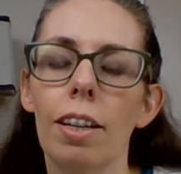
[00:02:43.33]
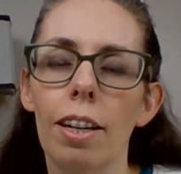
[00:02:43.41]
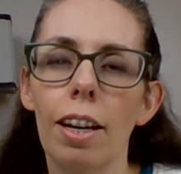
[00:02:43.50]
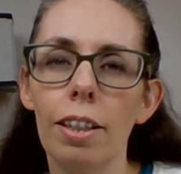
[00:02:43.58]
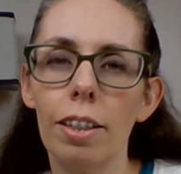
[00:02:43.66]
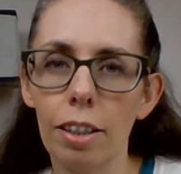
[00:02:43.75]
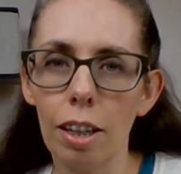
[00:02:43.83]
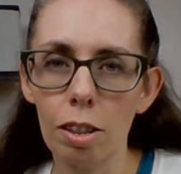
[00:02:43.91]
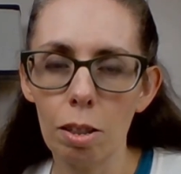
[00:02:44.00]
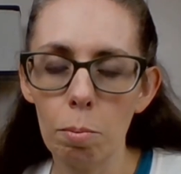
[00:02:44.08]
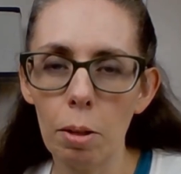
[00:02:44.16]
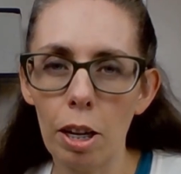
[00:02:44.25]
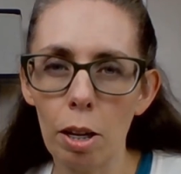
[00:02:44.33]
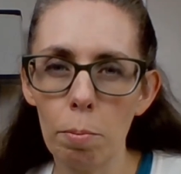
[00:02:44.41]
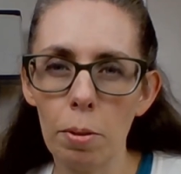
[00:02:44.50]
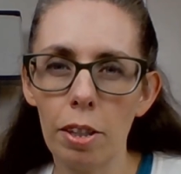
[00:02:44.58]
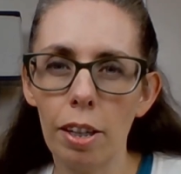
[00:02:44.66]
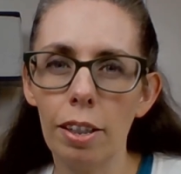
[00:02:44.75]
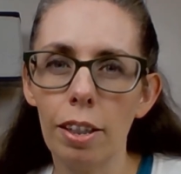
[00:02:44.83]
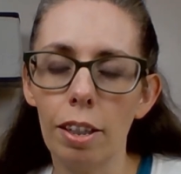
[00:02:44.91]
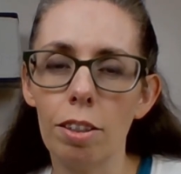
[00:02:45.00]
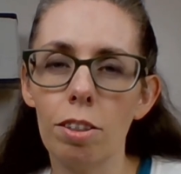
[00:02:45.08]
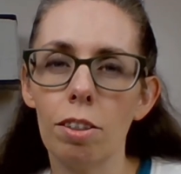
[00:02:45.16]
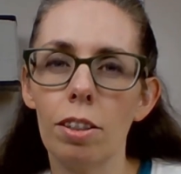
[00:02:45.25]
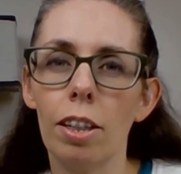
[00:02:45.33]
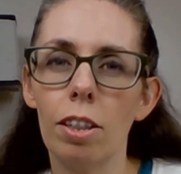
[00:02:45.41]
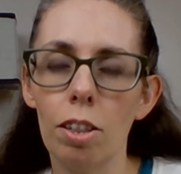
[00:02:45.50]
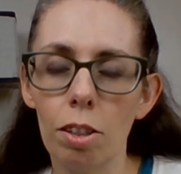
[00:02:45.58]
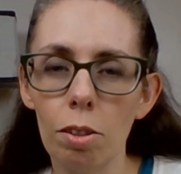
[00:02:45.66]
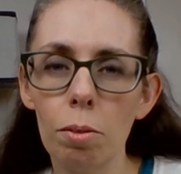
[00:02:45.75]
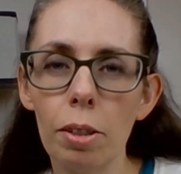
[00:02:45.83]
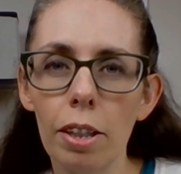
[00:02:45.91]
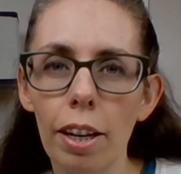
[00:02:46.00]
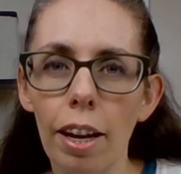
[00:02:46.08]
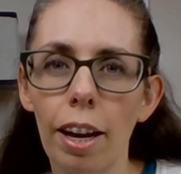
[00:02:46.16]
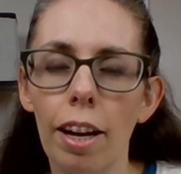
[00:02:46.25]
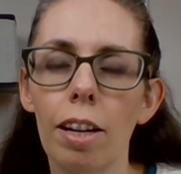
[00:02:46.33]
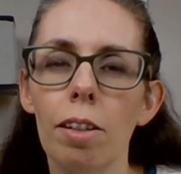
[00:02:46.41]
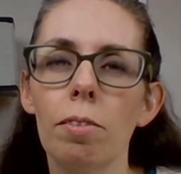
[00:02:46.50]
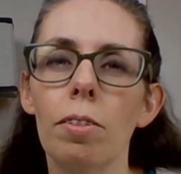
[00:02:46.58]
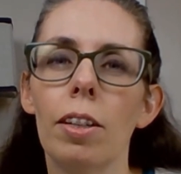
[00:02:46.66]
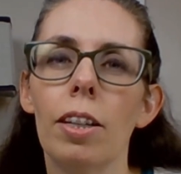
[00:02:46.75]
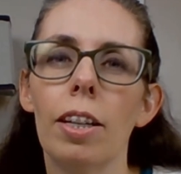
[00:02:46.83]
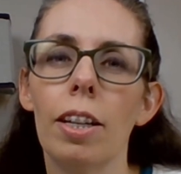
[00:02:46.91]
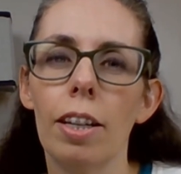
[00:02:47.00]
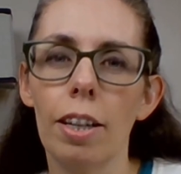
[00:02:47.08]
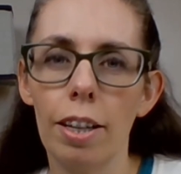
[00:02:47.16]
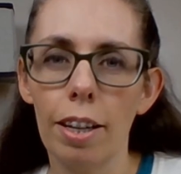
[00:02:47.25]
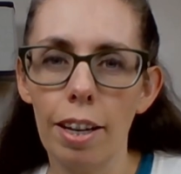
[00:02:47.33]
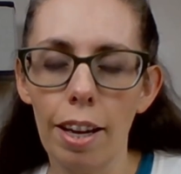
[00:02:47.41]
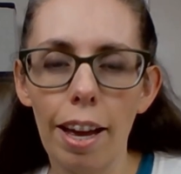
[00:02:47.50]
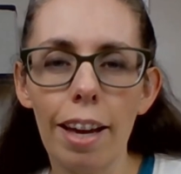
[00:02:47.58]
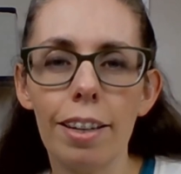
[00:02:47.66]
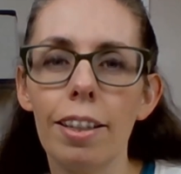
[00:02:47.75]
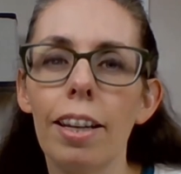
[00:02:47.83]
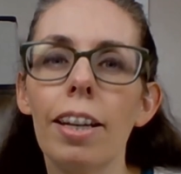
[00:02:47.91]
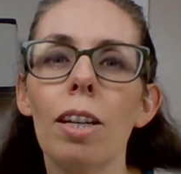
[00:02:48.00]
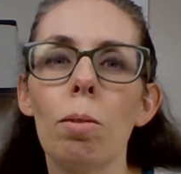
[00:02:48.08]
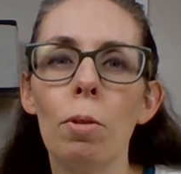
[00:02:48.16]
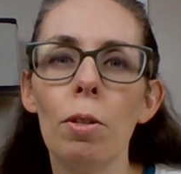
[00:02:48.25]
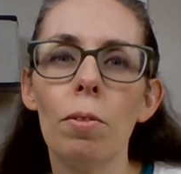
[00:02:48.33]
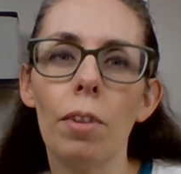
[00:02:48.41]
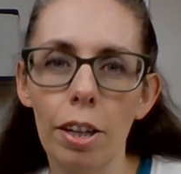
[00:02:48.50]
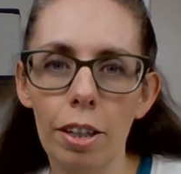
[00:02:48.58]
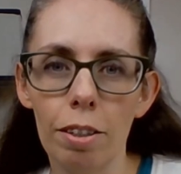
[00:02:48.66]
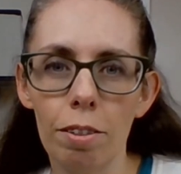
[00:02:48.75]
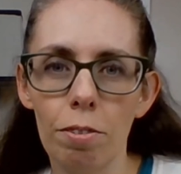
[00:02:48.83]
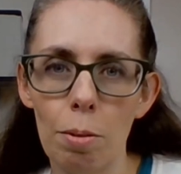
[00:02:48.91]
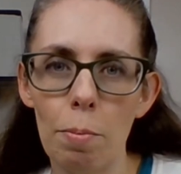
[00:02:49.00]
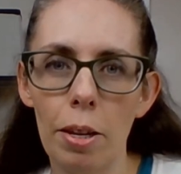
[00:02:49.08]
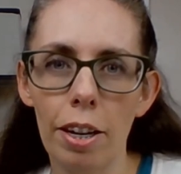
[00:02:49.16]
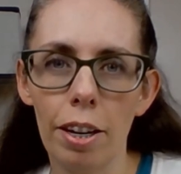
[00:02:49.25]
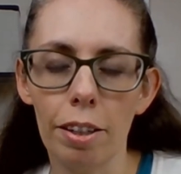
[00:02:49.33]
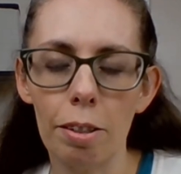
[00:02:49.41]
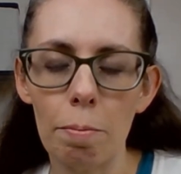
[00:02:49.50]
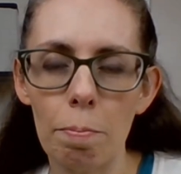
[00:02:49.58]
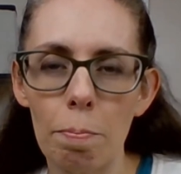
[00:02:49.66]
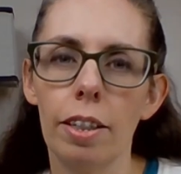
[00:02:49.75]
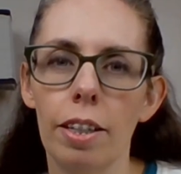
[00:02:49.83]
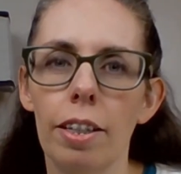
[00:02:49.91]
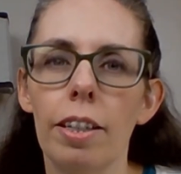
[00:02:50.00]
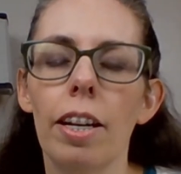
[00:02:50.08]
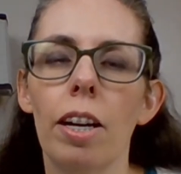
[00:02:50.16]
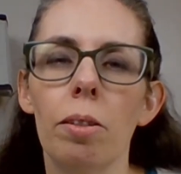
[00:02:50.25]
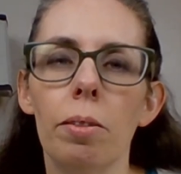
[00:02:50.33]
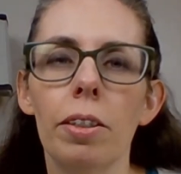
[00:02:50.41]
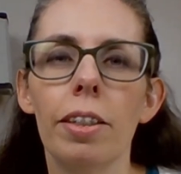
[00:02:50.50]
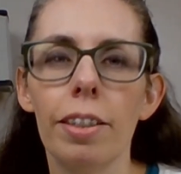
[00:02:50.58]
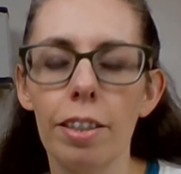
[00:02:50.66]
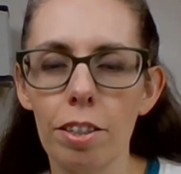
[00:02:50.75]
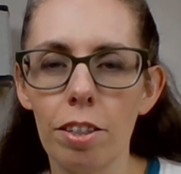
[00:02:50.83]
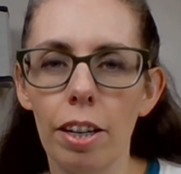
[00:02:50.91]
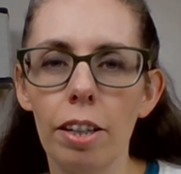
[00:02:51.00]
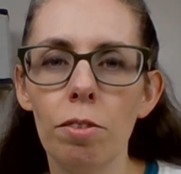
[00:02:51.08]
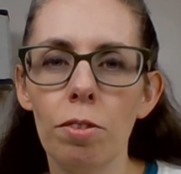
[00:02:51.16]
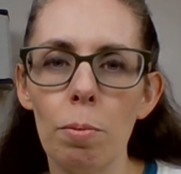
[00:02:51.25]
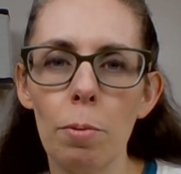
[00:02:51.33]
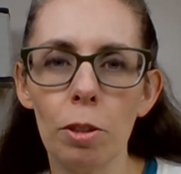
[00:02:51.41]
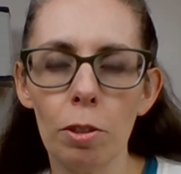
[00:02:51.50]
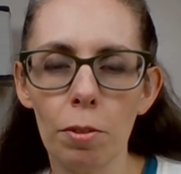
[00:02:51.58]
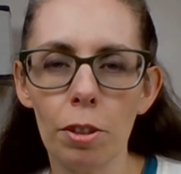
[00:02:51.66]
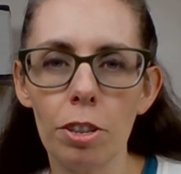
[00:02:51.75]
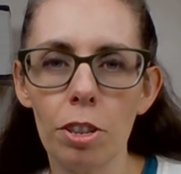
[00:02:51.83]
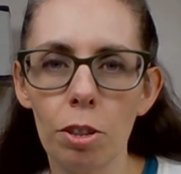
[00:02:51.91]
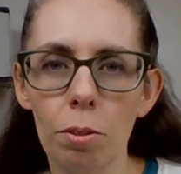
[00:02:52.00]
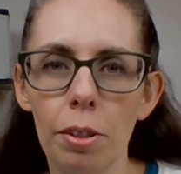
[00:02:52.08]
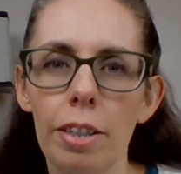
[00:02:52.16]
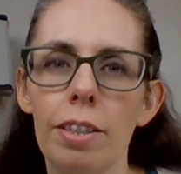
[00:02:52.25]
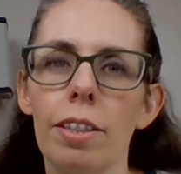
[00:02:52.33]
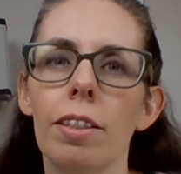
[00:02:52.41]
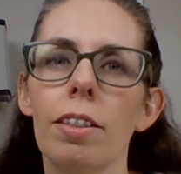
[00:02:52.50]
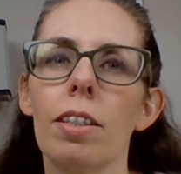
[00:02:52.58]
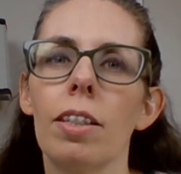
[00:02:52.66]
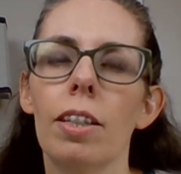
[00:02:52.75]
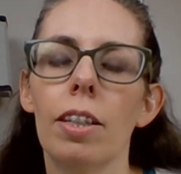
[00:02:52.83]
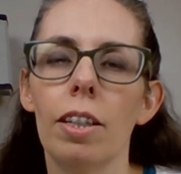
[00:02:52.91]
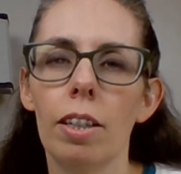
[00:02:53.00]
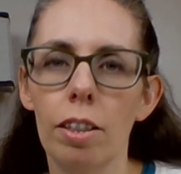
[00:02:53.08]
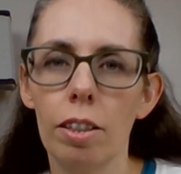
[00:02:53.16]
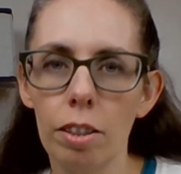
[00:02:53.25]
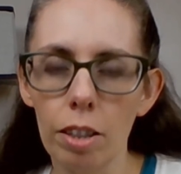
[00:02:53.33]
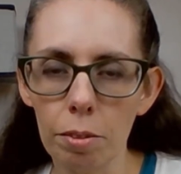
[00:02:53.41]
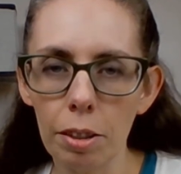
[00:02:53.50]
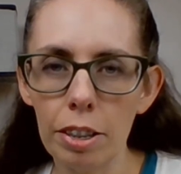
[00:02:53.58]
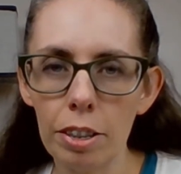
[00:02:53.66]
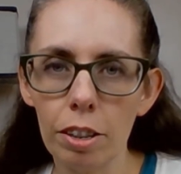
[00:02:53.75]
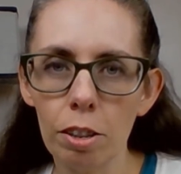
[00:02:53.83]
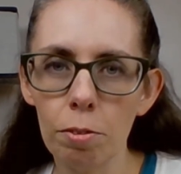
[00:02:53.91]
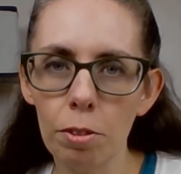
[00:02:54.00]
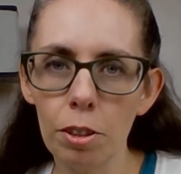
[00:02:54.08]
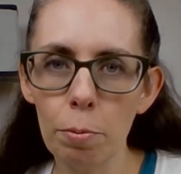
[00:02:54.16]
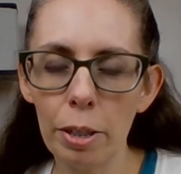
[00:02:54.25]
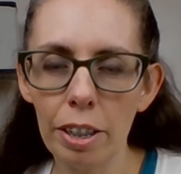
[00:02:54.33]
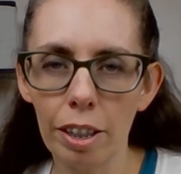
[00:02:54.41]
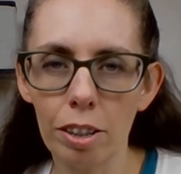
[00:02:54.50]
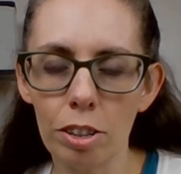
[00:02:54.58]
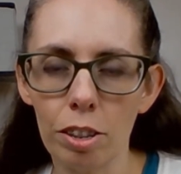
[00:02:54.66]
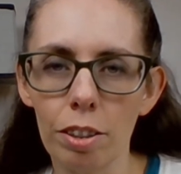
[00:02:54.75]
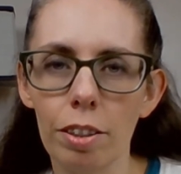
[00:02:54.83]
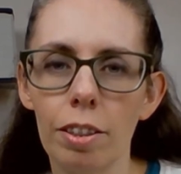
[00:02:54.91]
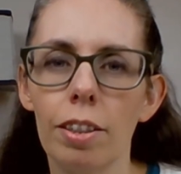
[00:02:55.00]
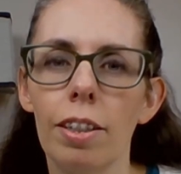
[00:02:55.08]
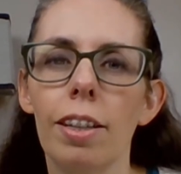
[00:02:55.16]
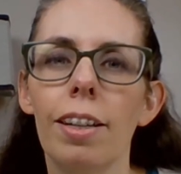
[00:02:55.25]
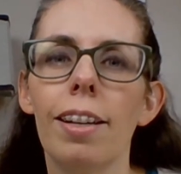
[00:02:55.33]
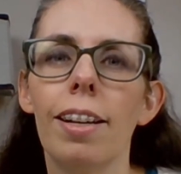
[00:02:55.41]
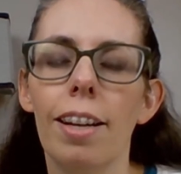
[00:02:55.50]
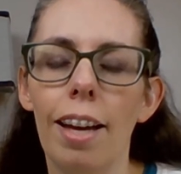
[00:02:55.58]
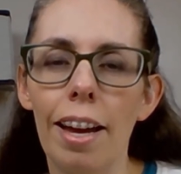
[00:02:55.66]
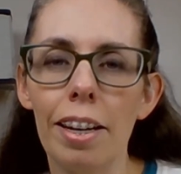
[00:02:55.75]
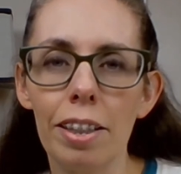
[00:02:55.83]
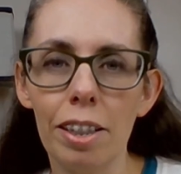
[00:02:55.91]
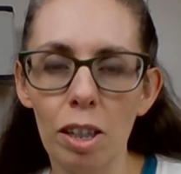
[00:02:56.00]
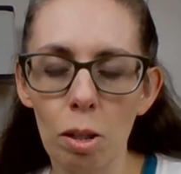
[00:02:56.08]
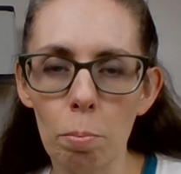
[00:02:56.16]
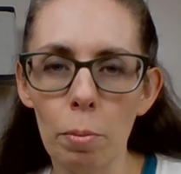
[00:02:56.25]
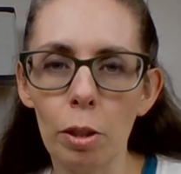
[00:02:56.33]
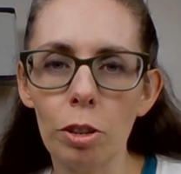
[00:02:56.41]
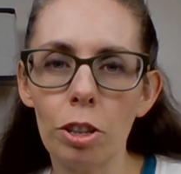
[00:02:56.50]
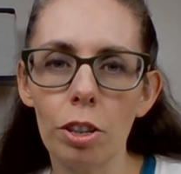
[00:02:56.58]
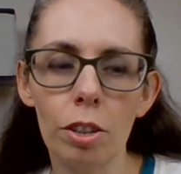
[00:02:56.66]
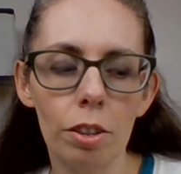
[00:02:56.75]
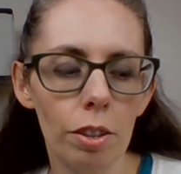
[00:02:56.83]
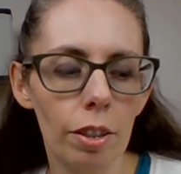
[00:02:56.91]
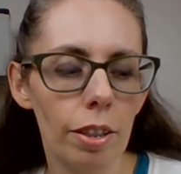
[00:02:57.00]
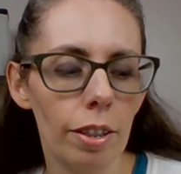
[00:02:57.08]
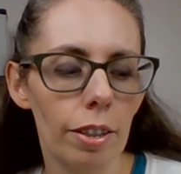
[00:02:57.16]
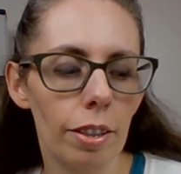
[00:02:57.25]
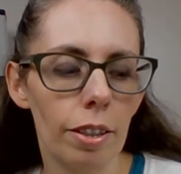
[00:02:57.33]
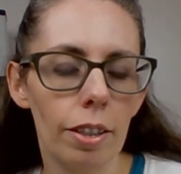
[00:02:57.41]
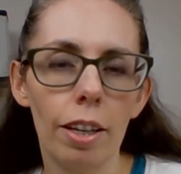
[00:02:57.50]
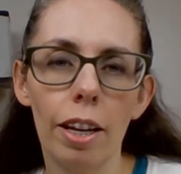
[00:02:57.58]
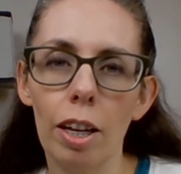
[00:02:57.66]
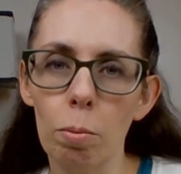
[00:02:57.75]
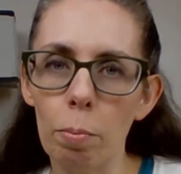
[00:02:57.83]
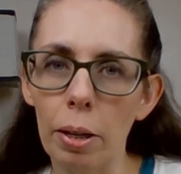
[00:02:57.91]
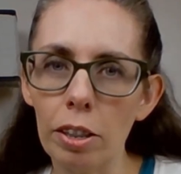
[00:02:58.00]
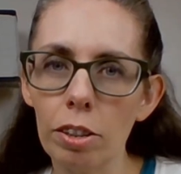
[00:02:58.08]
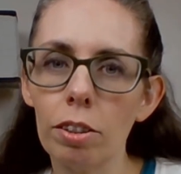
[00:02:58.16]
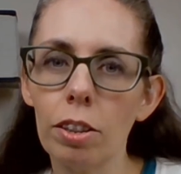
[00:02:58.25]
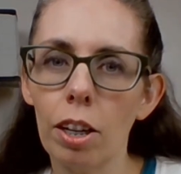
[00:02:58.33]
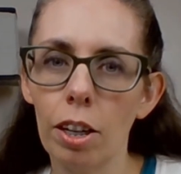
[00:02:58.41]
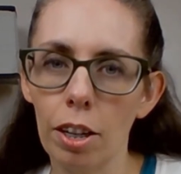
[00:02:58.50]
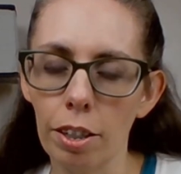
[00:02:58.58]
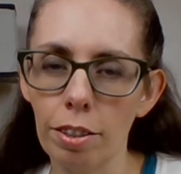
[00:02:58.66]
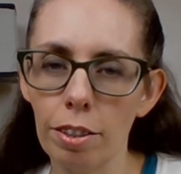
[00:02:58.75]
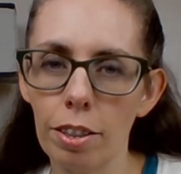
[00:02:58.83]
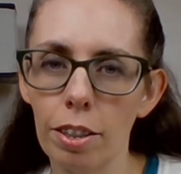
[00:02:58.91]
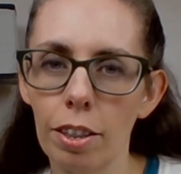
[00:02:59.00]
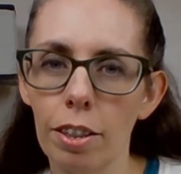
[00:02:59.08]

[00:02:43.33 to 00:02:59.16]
and then get them the help that they need so they know what they have and they can move on from there. Now, aside from those first 2 reasons, not reaching their full potential and the emotional and mental cost,